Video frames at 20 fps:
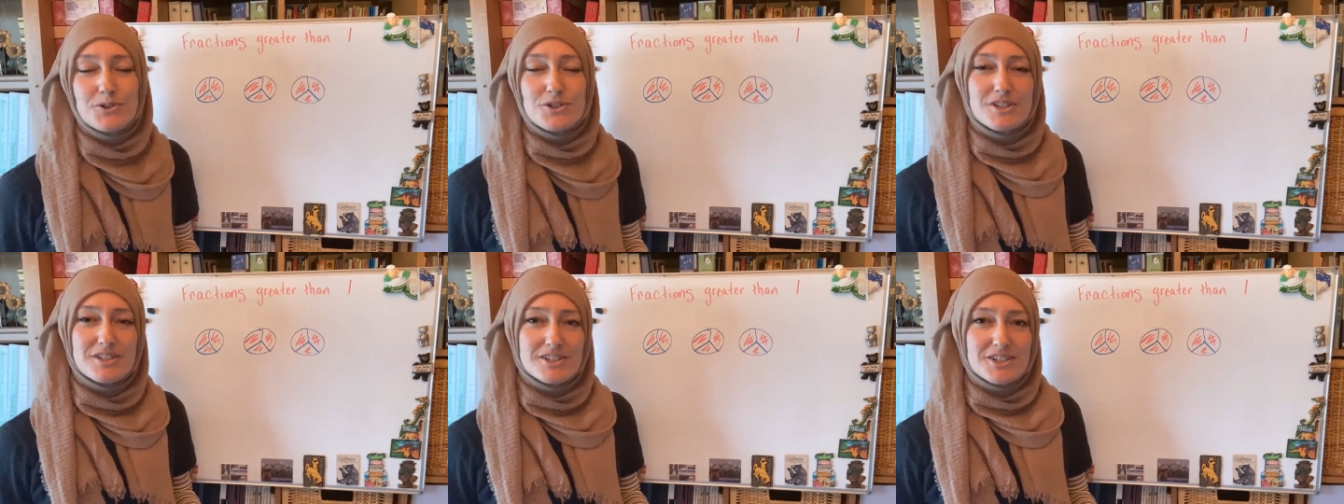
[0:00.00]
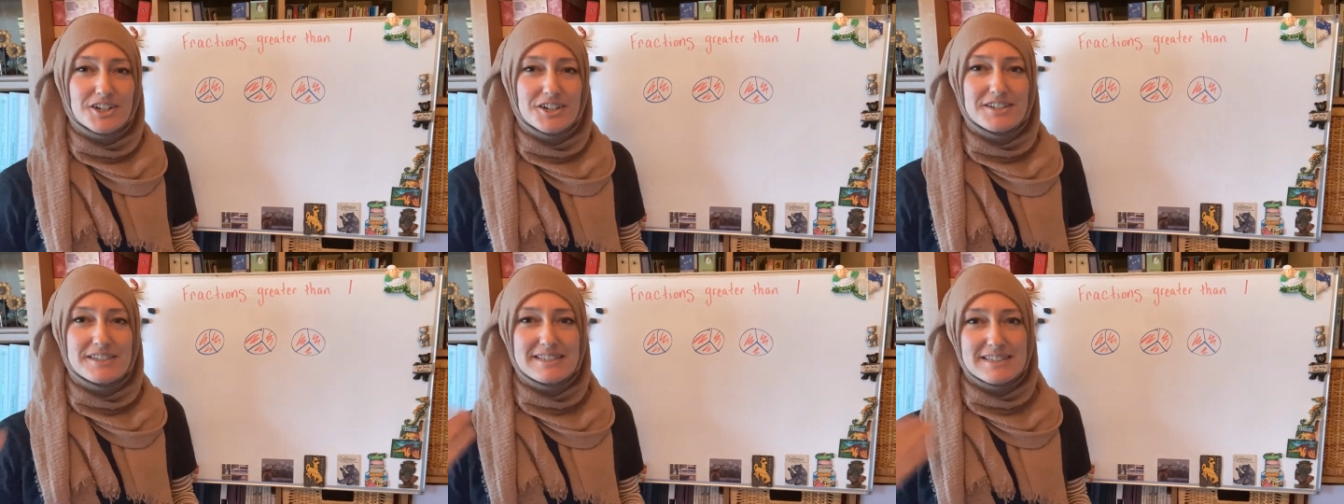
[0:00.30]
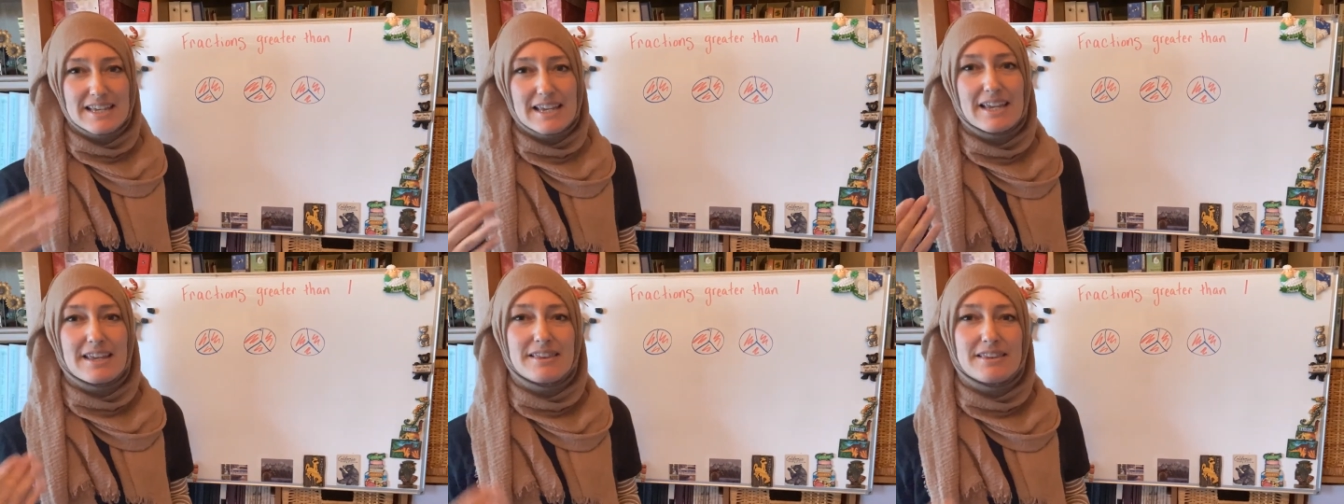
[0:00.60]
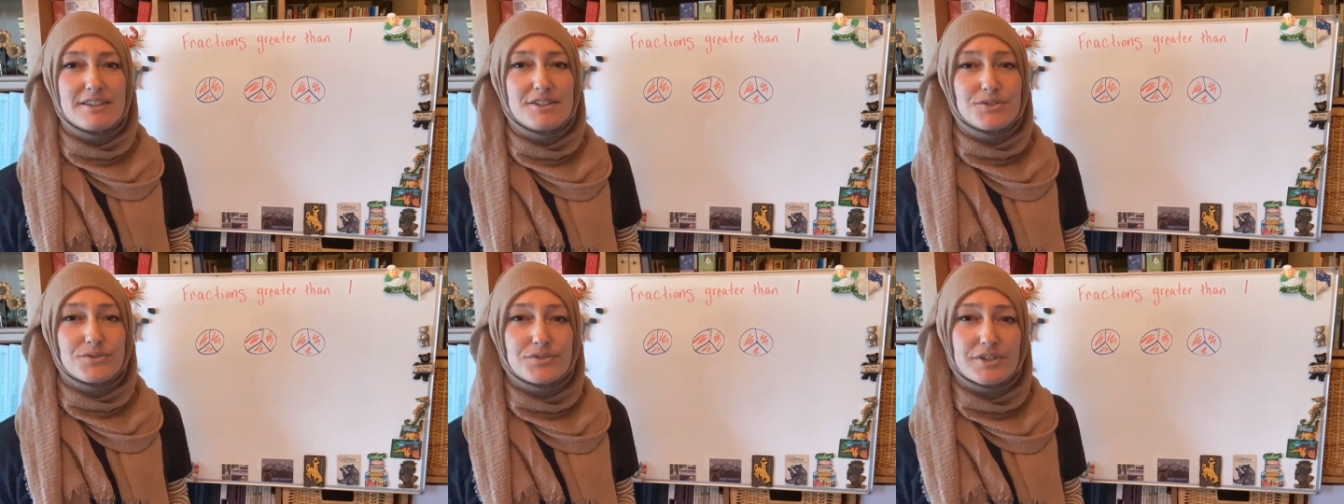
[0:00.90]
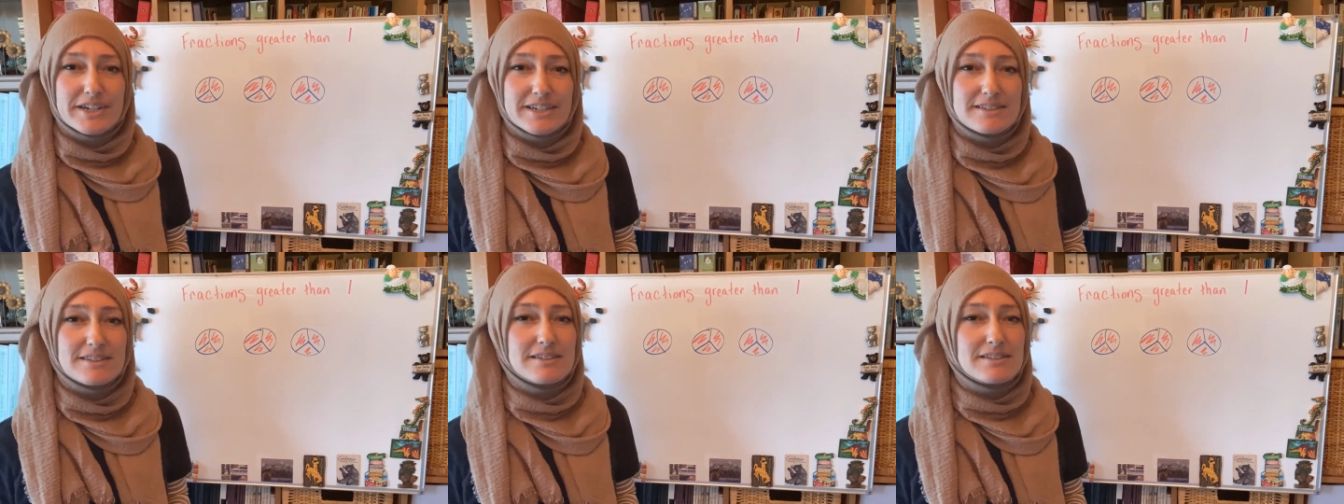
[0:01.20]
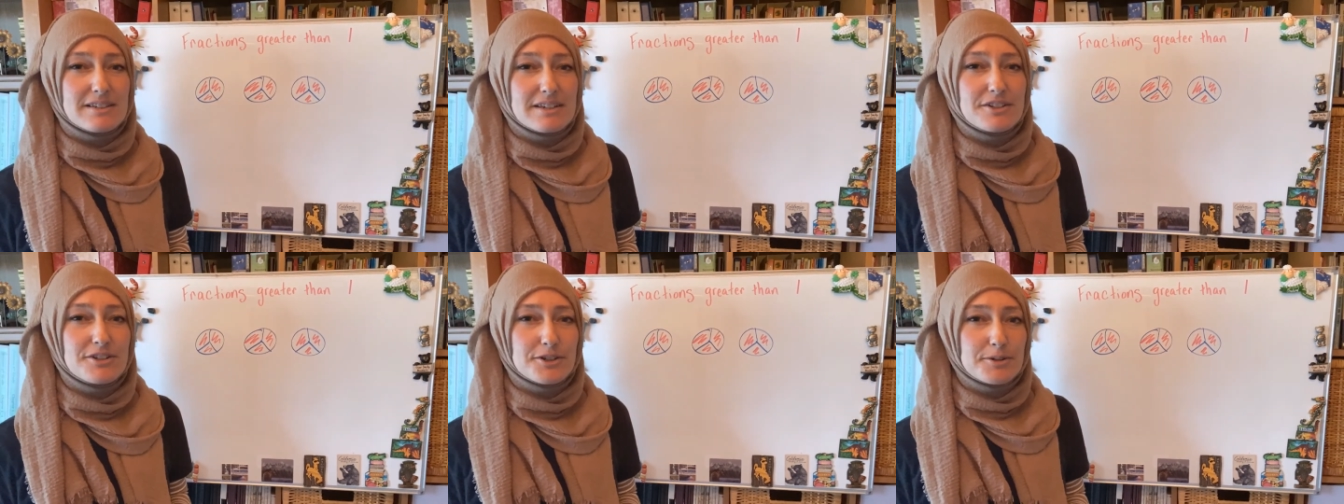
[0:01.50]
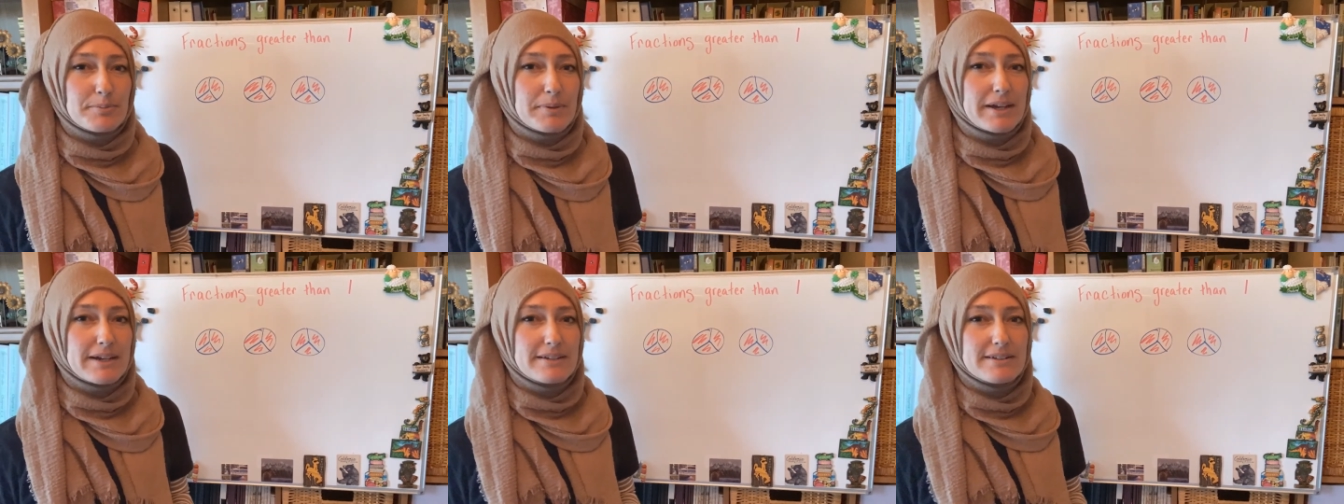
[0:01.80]
should start saying these phrases in your
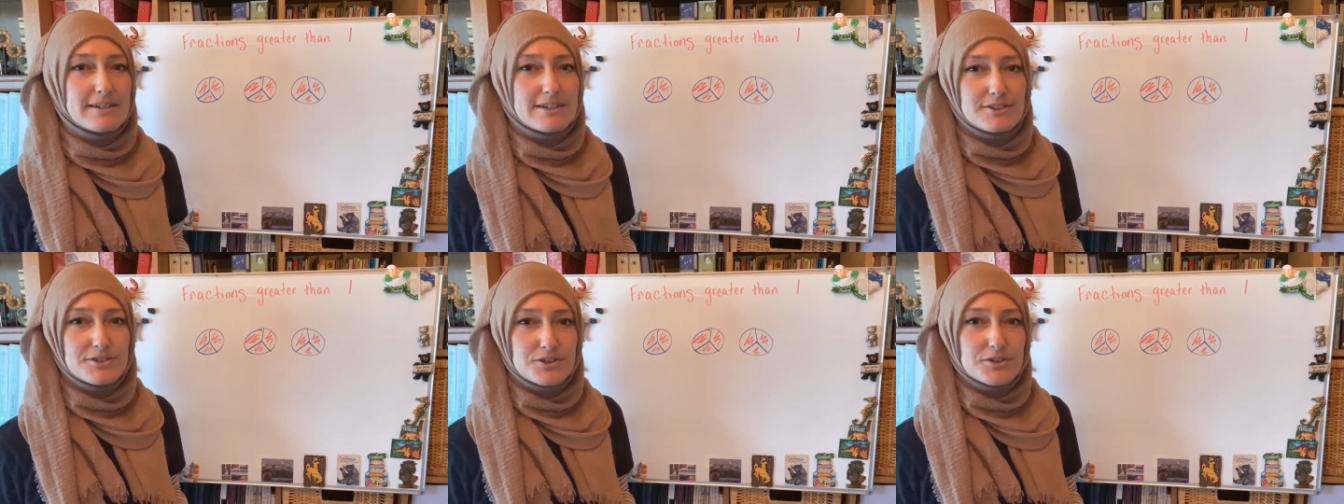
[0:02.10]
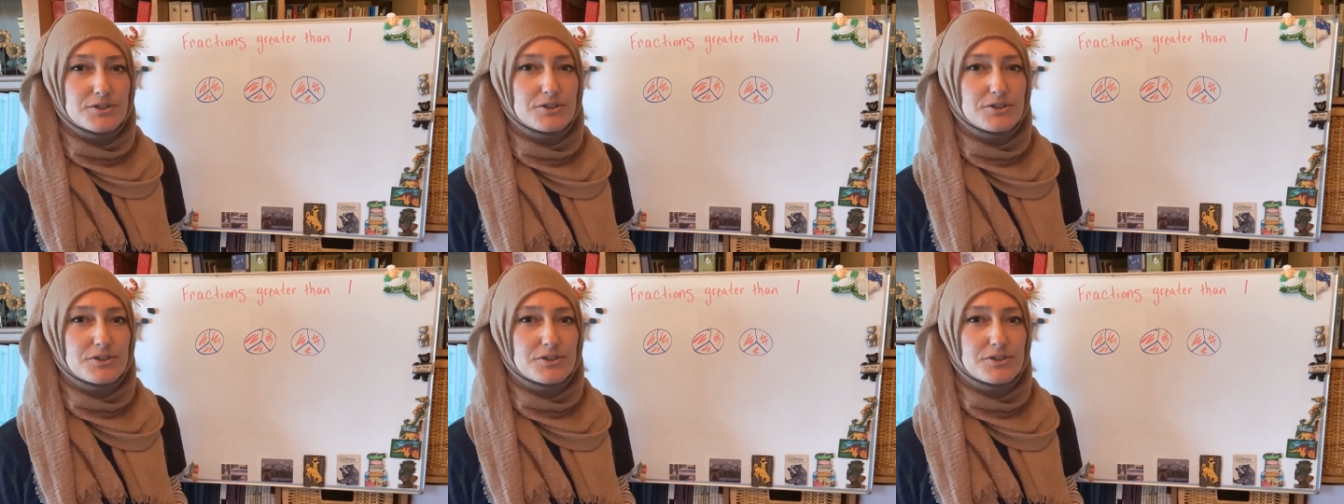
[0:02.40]
mind as you're